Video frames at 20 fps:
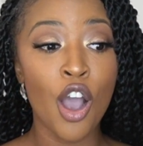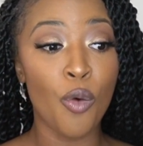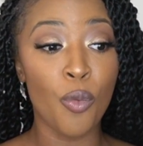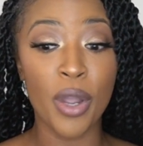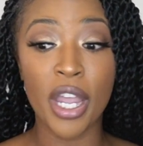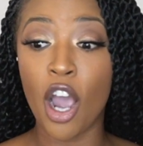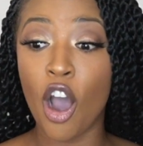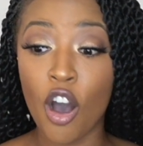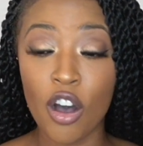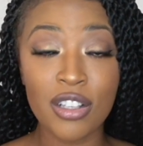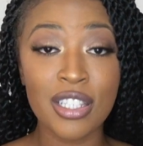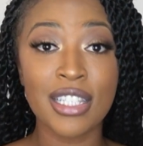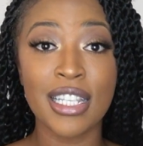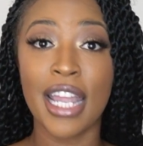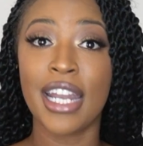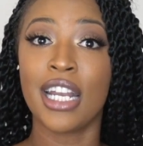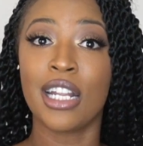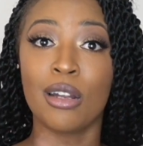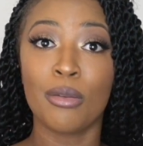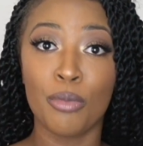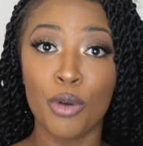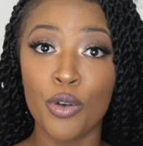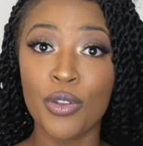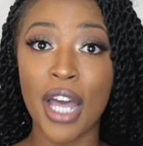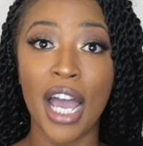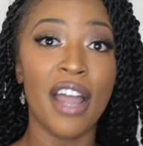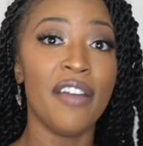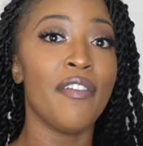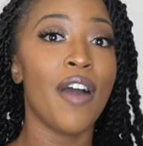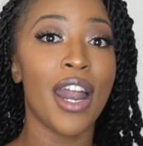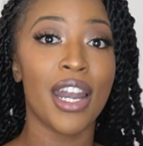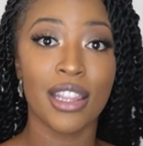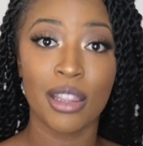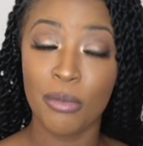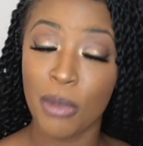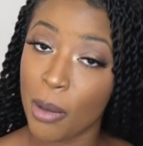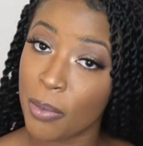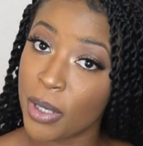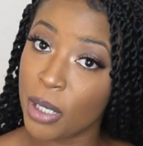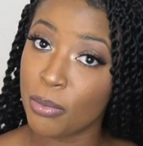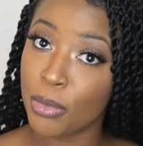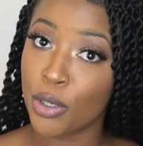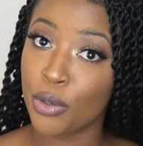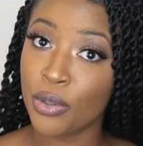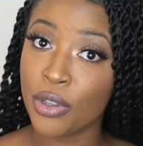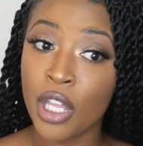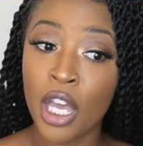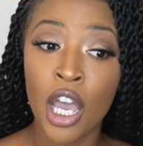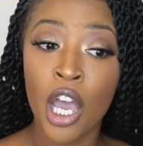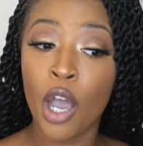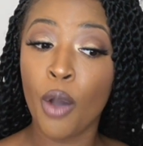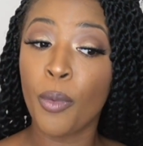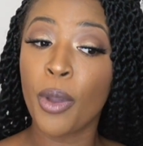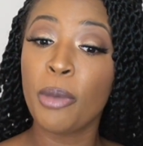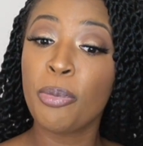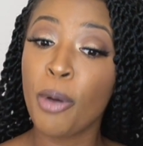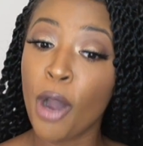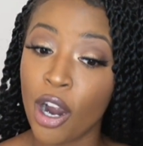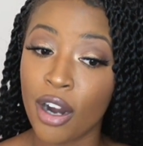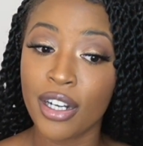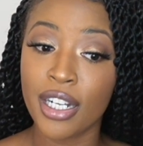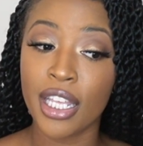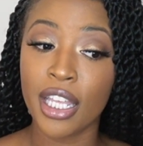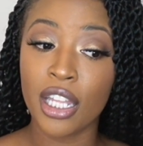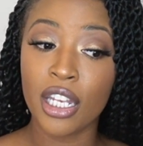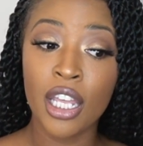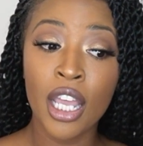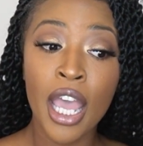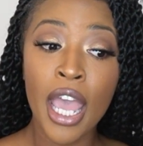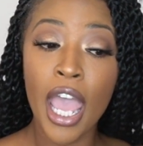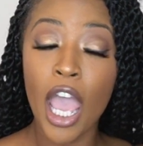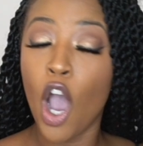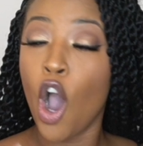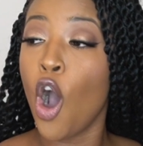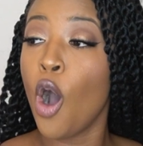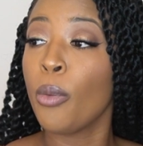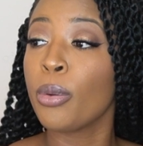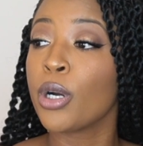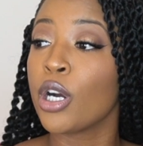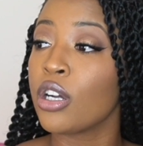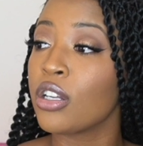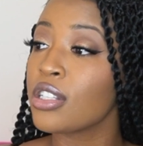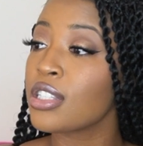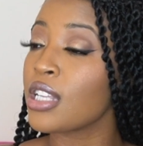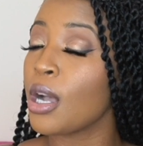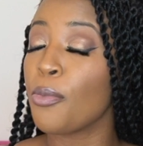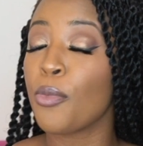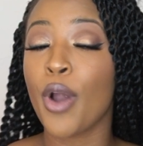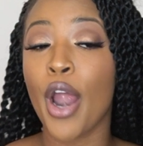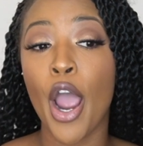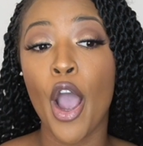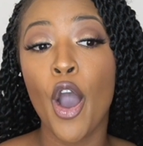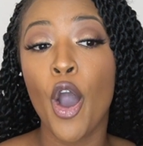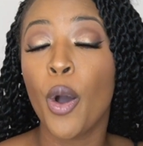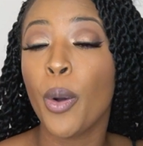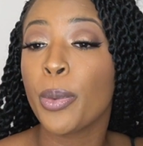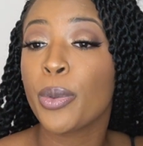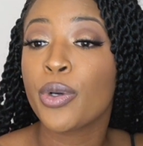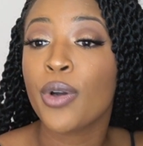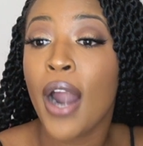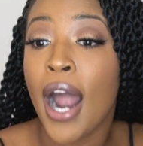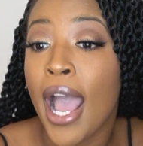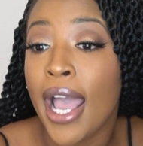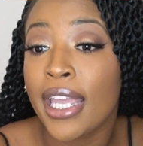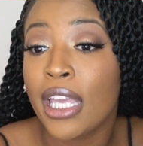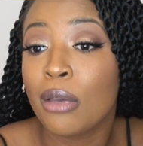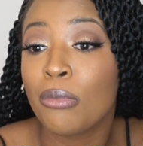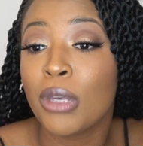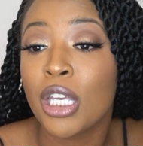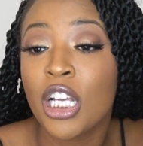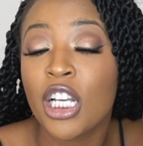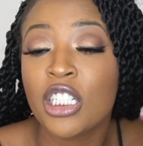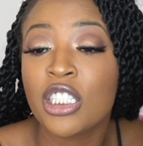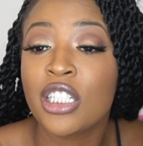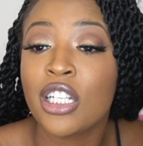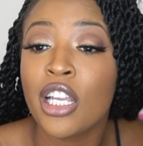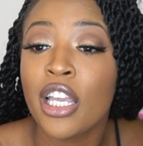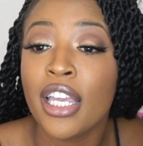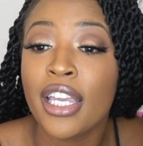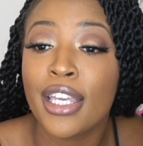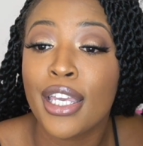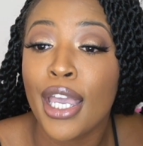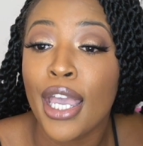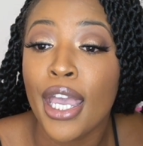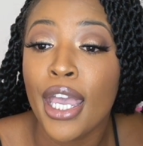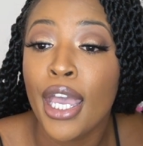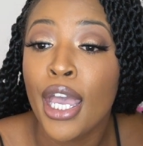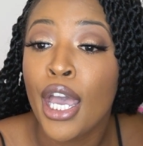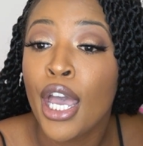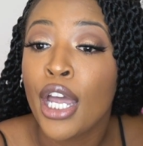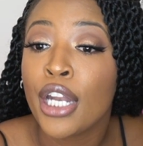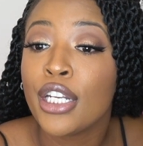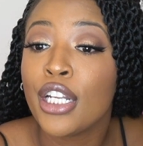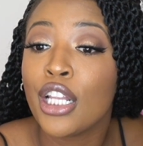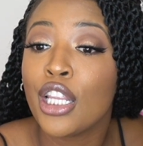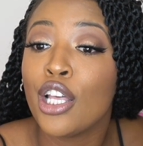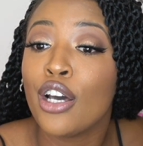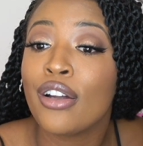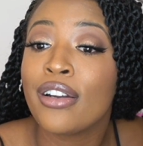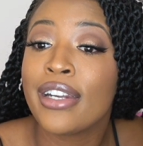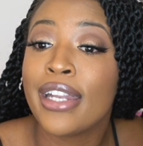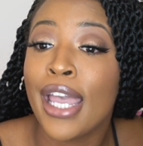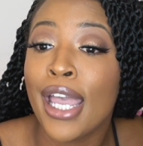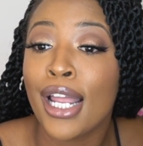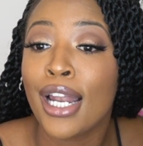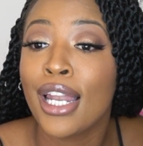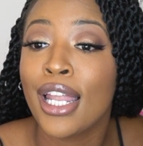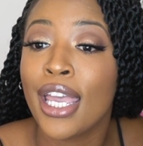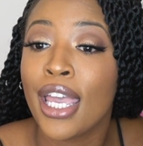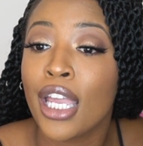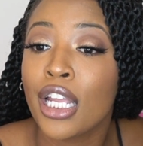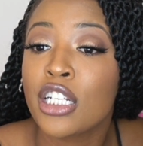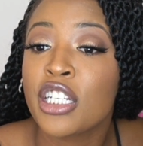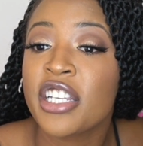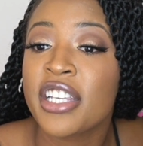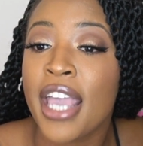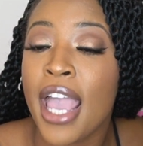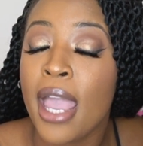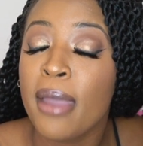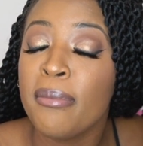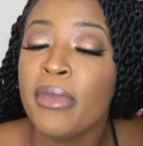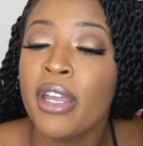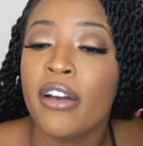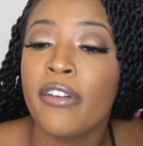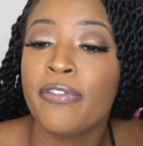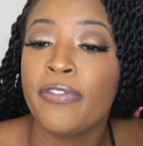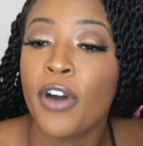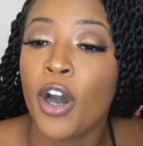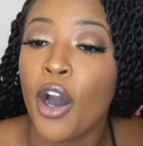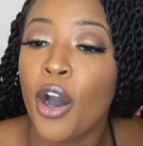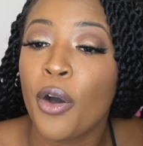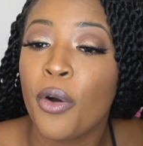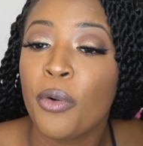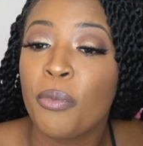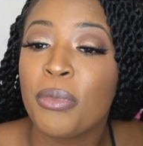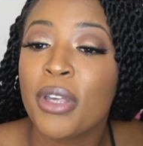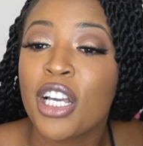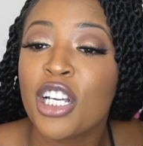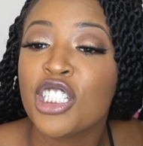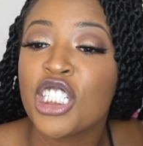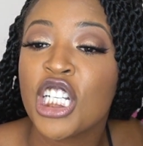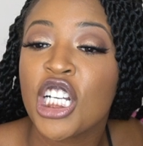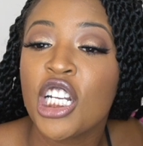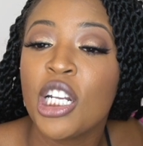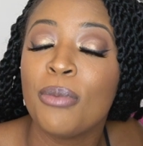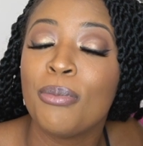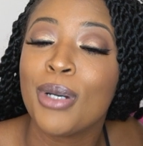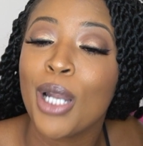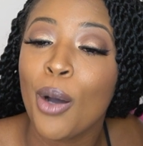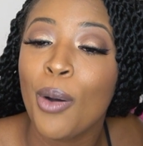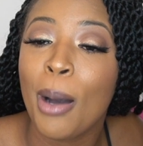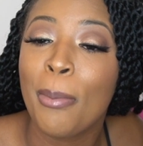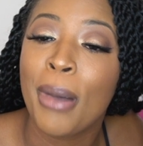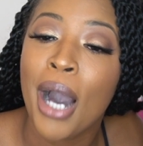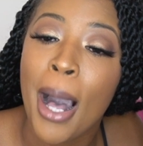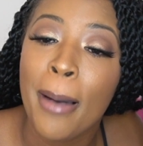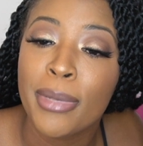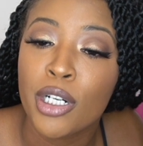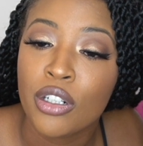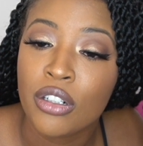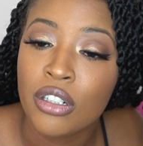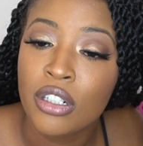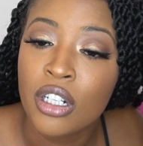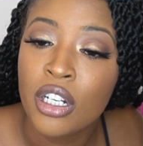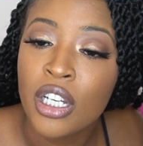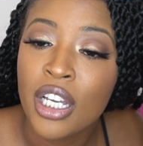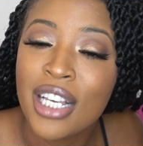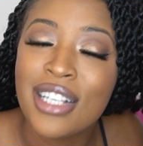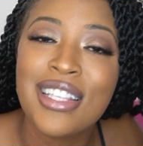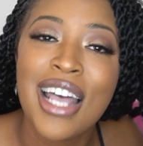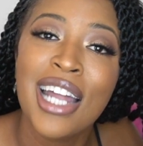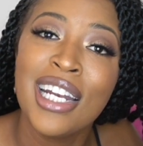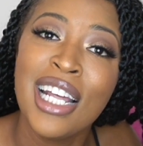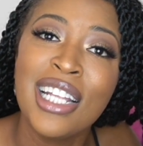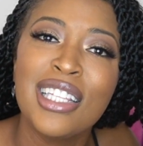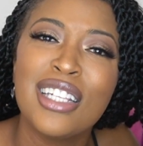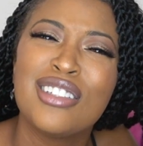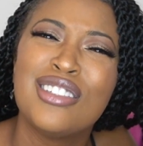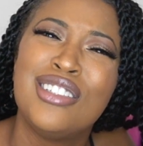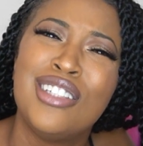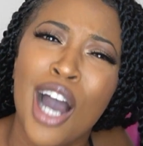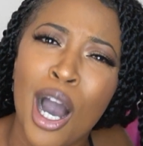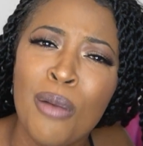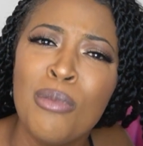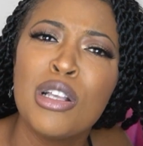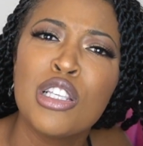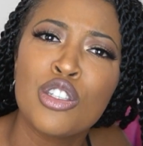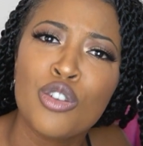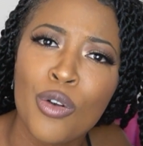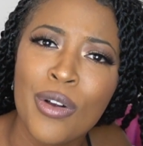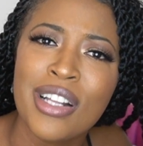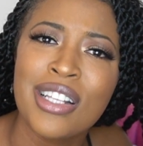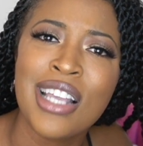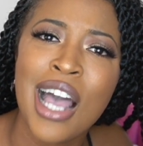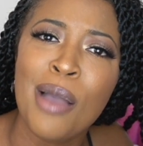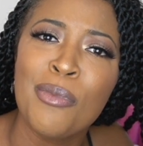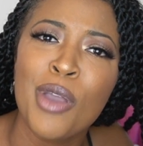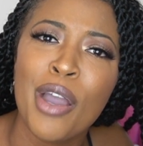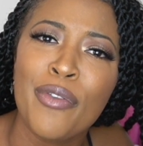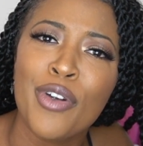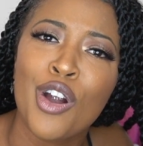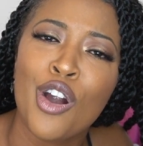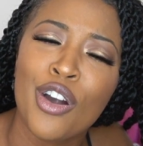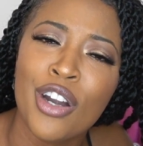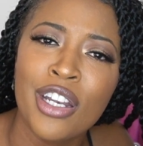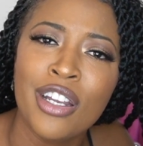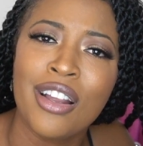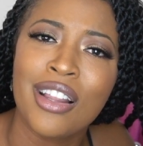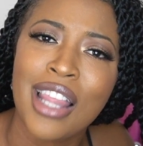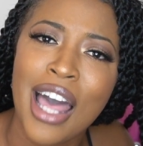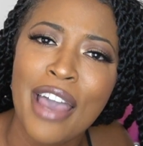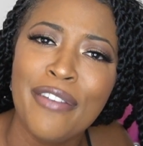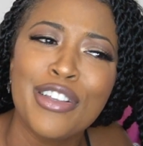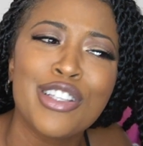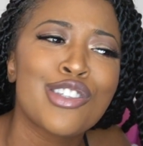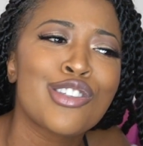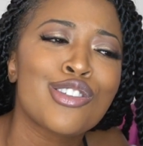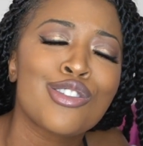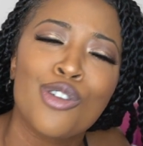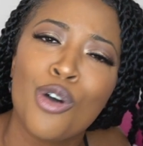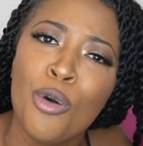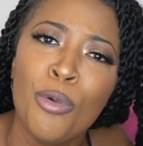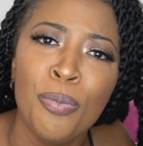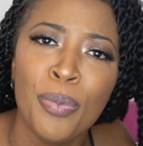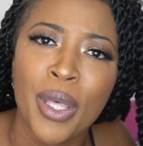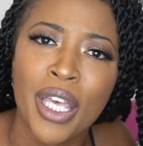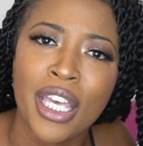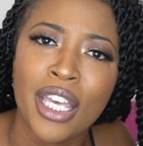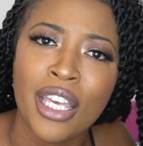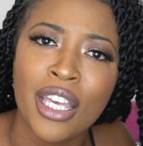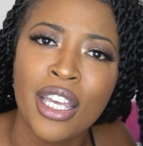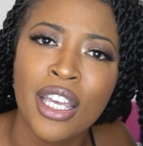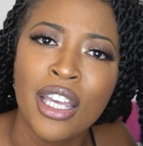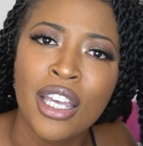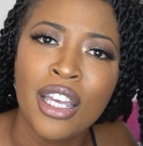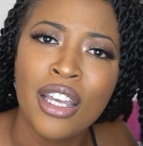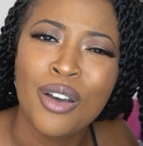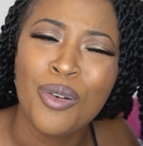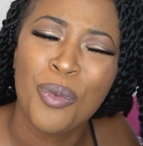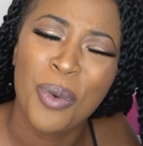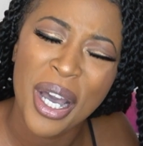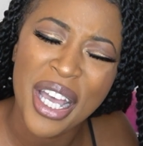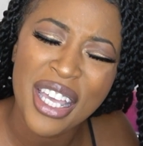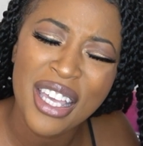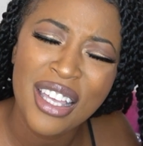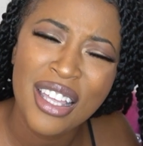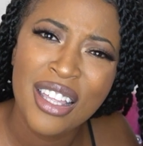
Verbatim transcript: We all stayed in the booth. I invited them up in the booth. We partied. And homegirl somewhere at home crying because she didn't get the little ding-a-ling she came here for because she couldn't blow a bubble. Is that not the dumbest story time you ever heard in your life? It's stupid. What?